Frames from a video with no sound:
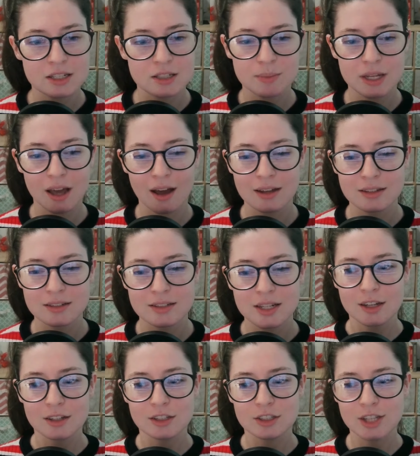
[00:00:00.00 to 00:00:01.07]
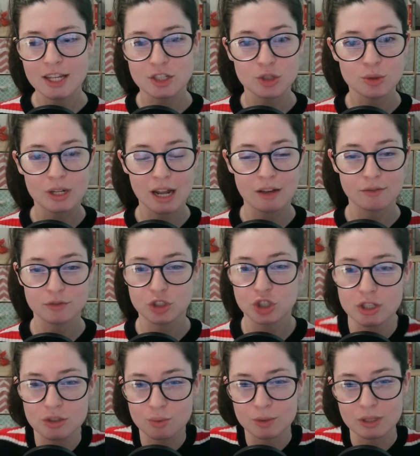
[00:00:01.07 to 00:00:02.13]
Because, yes, you can have
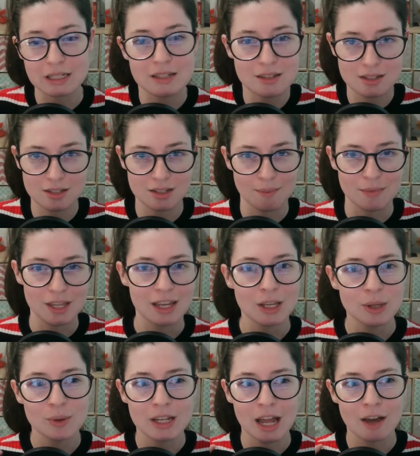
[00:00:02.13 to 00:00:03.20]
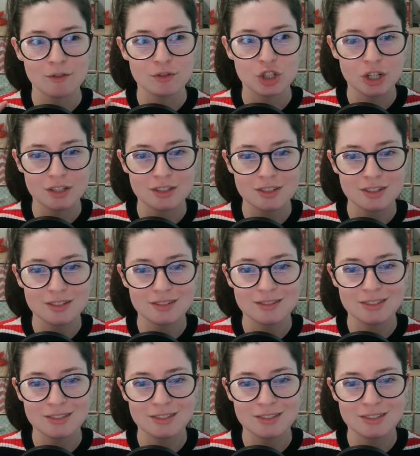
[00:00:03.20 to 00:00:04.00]
just released something, you can have just